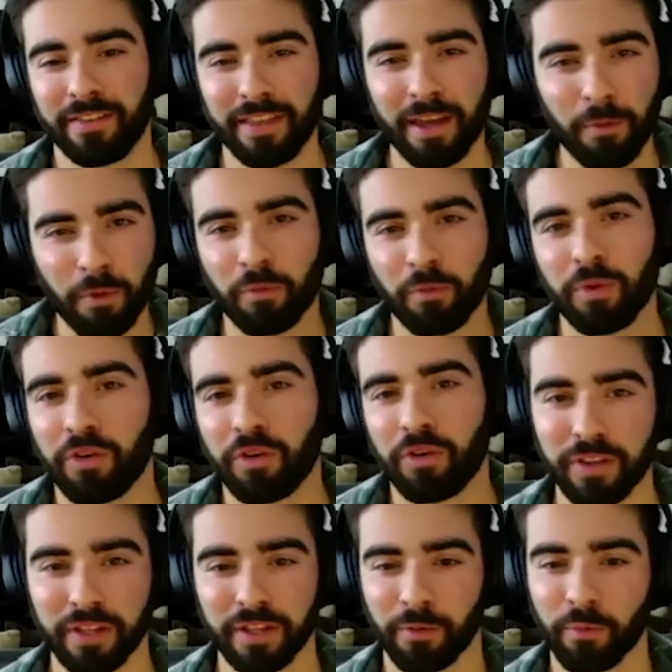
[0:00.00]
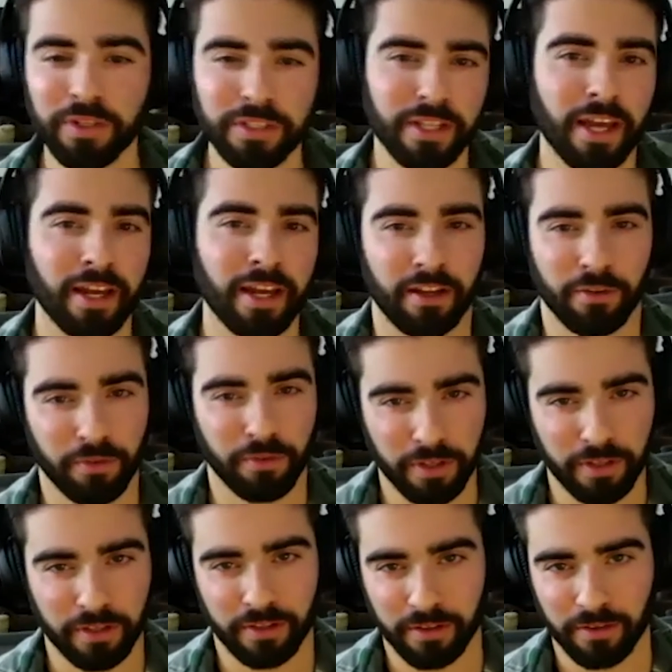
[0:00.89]
that one mm-hmm. week really what's that going to
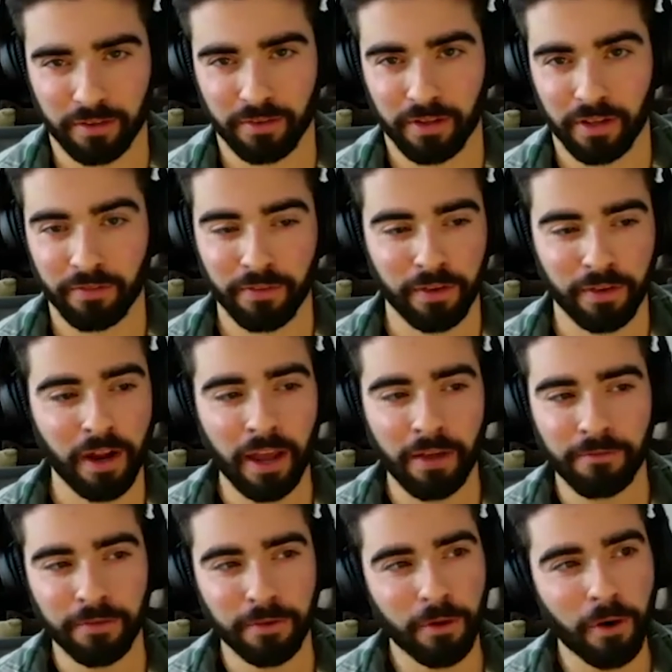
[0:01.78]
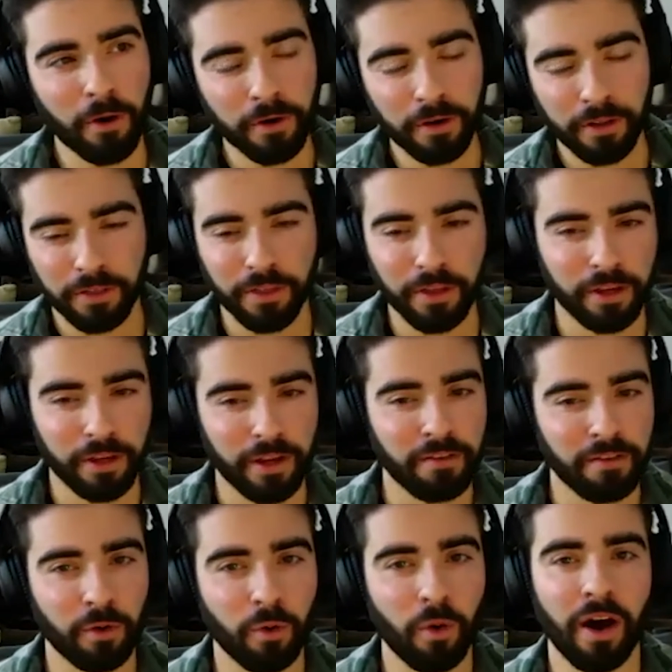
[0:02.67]
really do if you are not, if you already think you
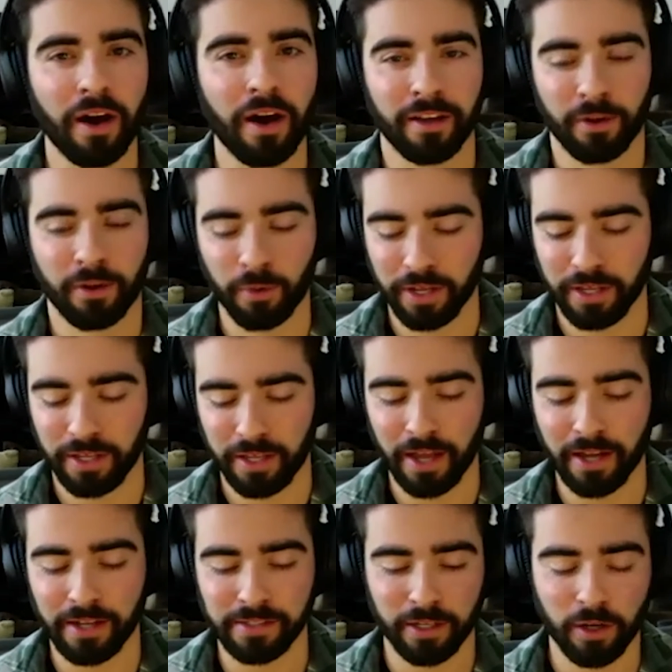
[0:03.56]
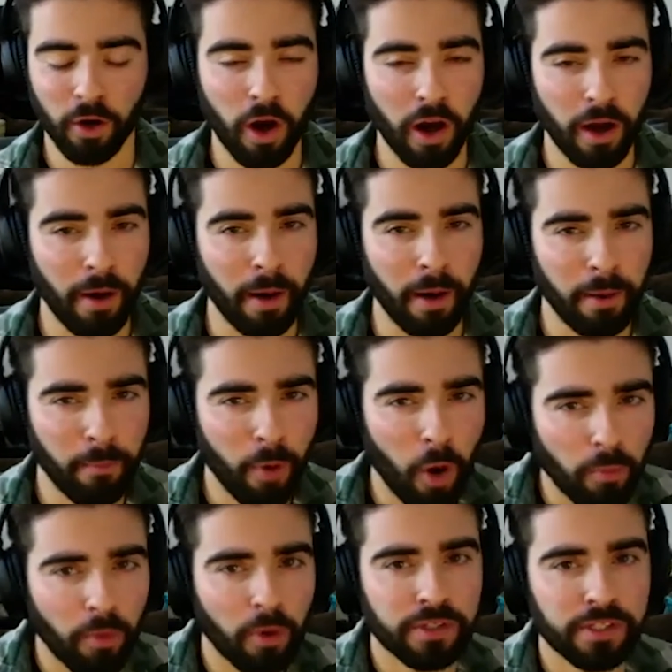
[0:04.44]
haven't qu- quit yet it's like oh I, am
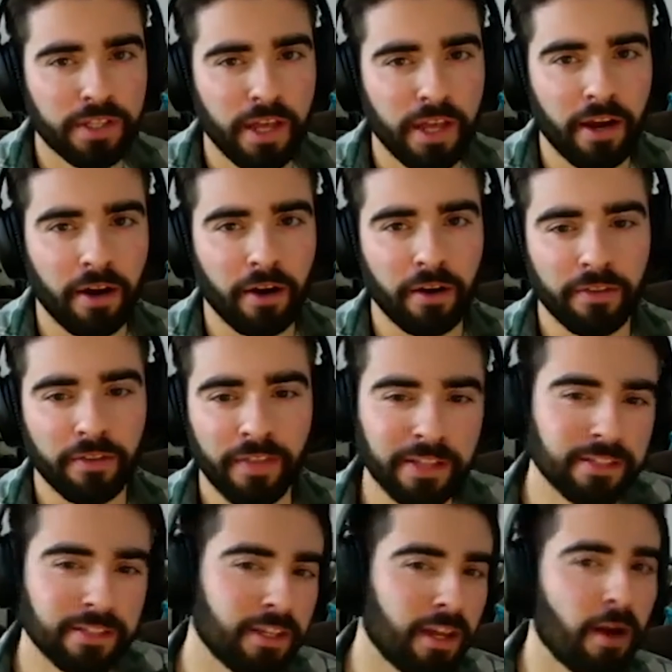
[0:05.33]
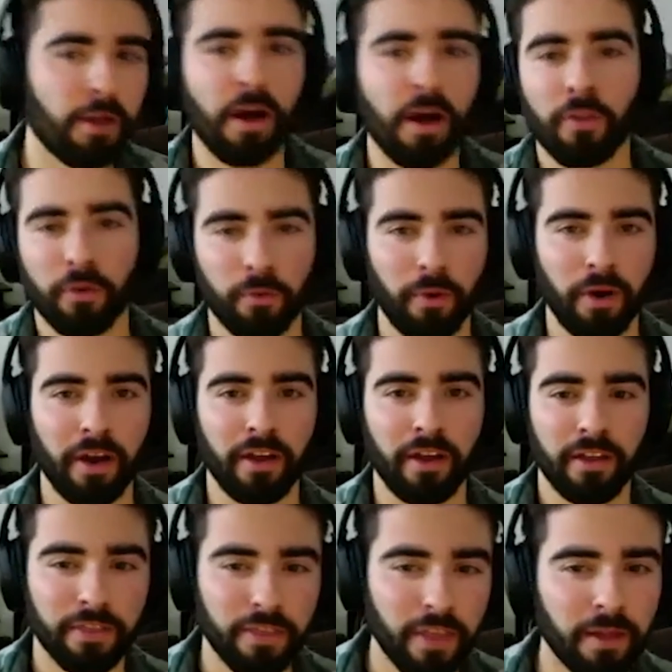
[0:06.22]
almost there that's the other way
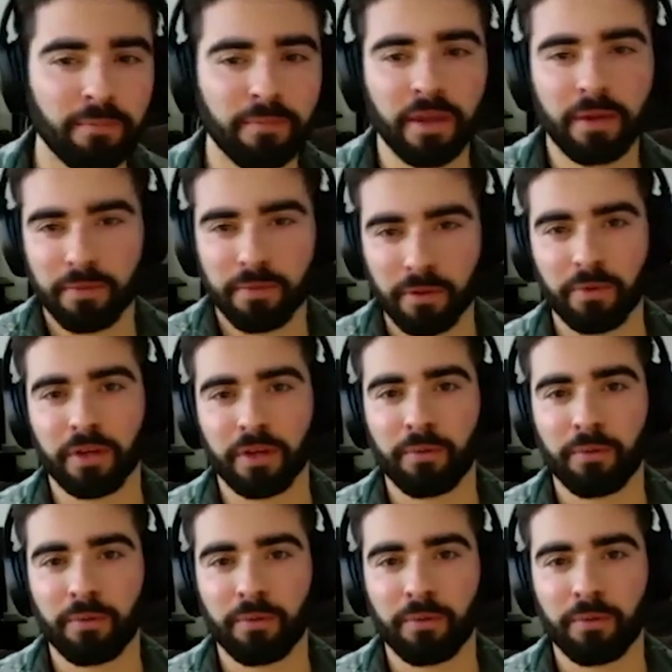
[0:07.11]
then maybe the mm-hmm.